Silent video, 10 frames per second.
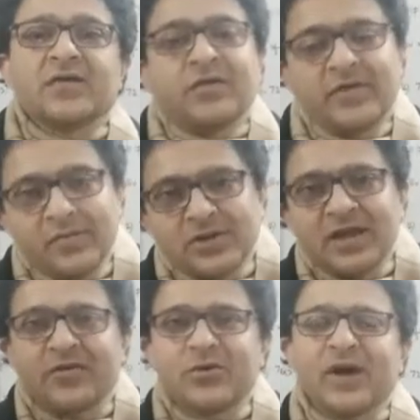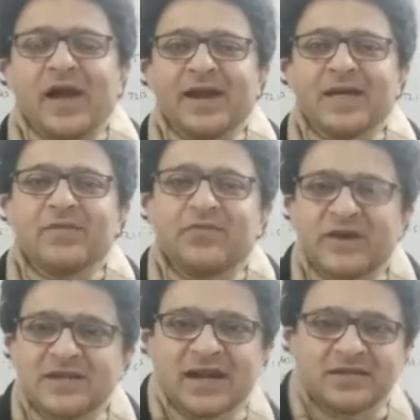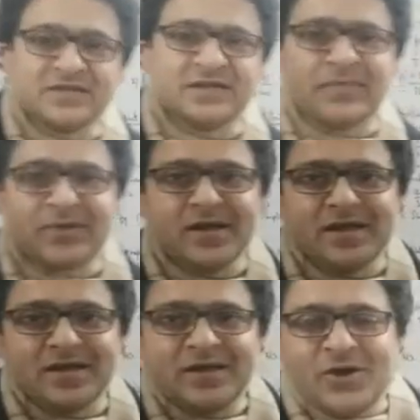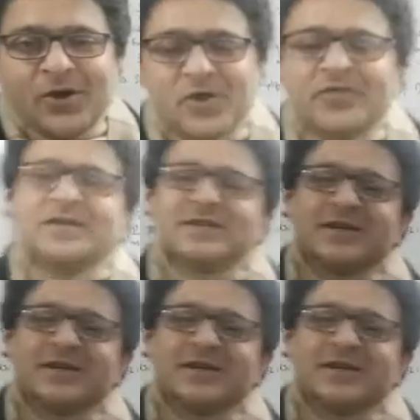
one more thing I want to add here before I start this chapter: always